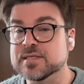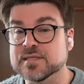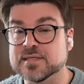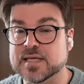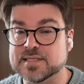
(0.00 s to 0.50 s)
So
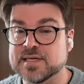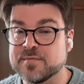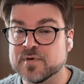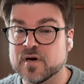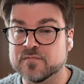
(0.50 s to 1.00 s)
this is that
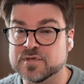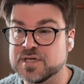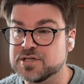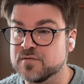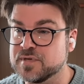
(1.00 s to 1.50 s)
same
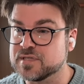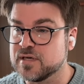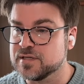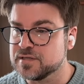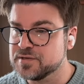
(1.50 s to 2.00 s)
conversation we
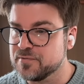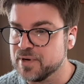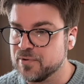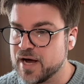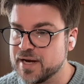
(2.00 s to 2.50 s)
saw in the
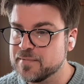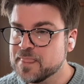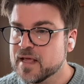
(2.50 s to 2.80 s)
TUI, right?